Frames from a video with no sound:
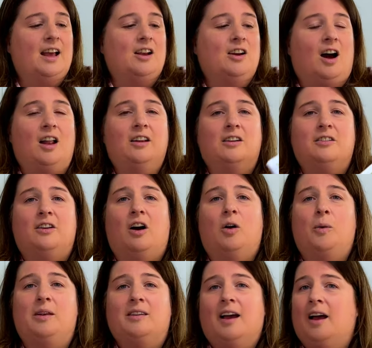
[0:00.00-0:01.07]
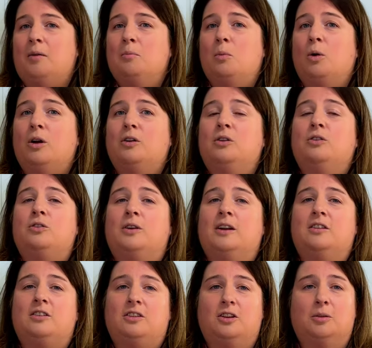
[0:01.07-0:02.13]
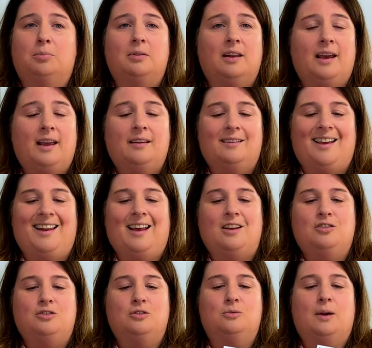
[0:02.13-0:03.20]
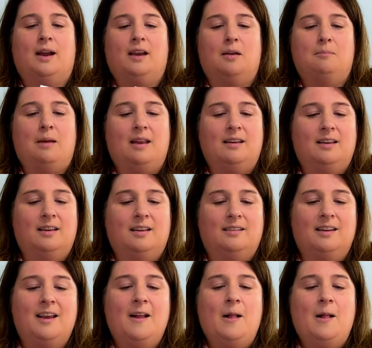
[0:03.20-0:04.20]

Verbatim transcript: colors always add more nutrients to your plate, and I do recommend it.